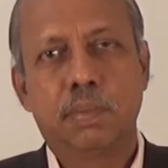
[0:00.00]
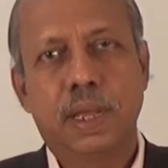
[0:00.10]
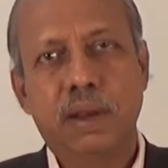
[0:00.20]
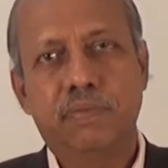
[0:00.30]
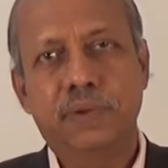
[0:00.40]

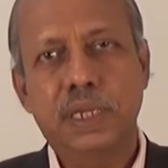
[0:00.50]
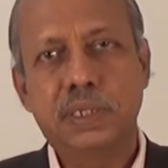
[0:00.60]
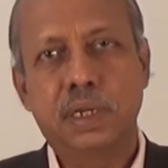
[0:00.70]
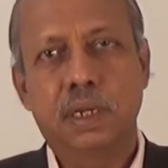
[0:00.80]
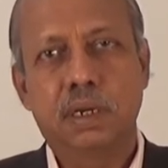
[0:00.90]

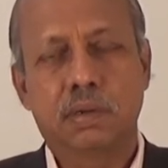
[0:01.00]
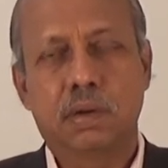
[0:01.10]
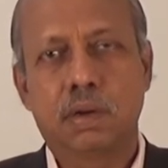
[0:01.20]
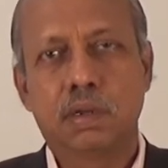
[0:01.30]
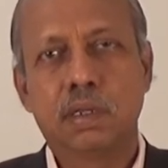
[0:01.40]
manufacturer
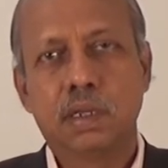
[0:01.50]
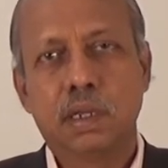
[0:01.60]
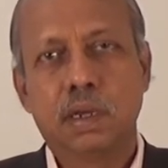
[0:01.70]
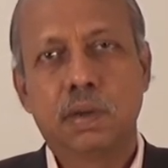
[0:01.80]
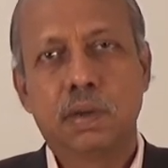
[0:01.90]

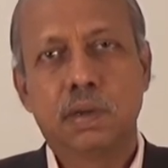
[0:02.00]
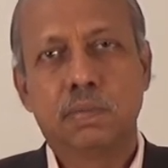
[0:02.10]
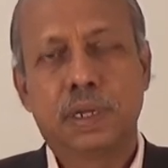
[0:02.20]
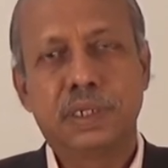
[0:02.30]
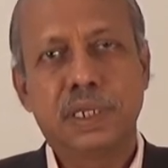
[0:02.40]

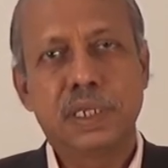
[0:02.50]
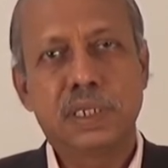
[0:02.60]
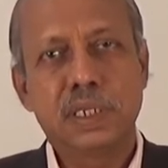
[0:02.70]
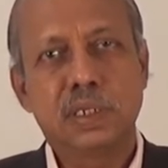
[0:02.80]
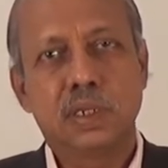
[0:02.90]

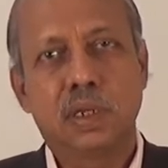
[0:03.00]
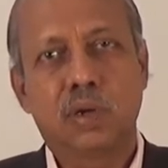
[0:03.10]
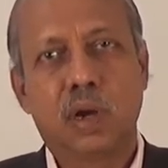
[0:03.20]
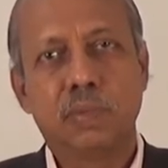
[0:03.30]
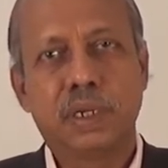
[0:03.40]
purchases
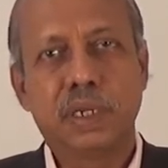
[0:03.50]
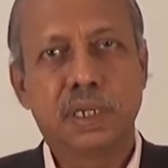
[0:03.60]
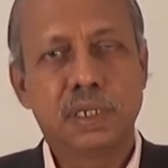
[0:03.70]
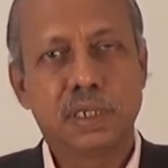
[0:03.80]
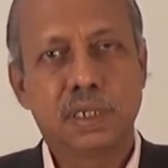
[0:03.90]
raw
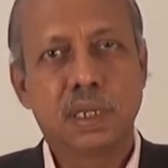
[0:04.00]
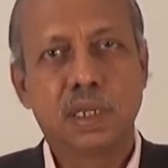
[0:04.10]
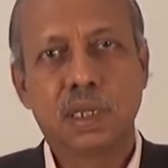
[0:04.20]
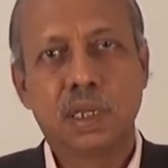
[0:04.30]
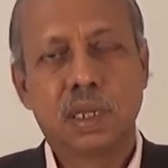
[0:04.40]
materials,
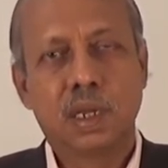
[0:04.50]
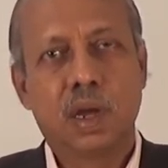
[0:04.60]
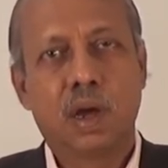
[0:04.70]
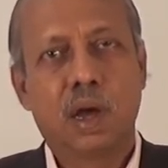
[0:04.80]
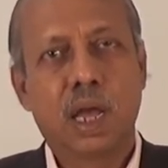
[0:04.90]

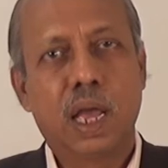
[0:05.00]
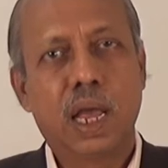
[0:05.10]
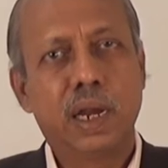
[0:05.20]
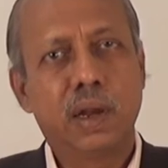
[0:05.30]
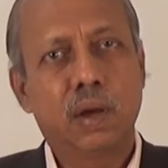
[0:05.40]

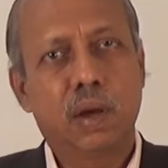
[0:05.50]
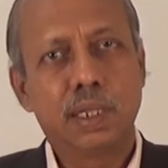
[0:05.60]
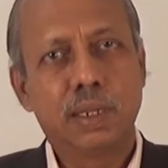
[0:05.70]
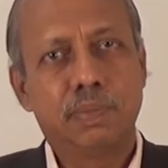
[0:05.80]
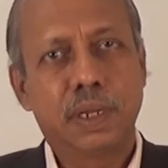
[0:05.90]
and
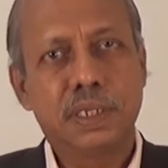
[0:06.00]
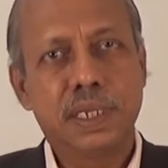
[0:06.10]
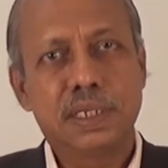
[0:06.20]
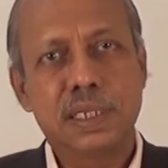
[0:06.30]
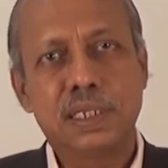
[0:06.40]
on the
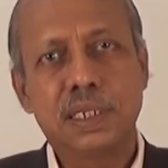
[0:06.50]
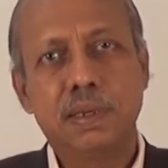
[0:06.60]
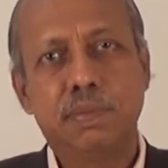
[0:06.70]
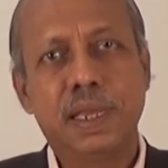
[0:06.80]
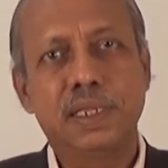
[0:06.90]
purchases
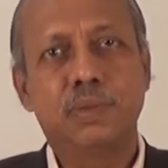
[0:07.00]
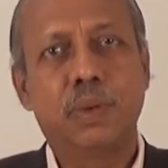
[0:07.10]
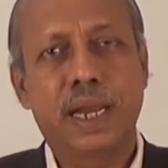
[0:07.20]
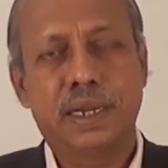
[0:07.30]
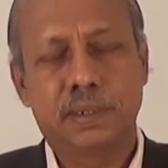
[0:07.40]
he pays
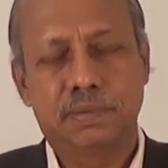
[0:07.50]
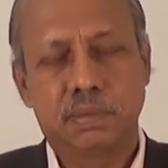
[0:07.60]
VAT.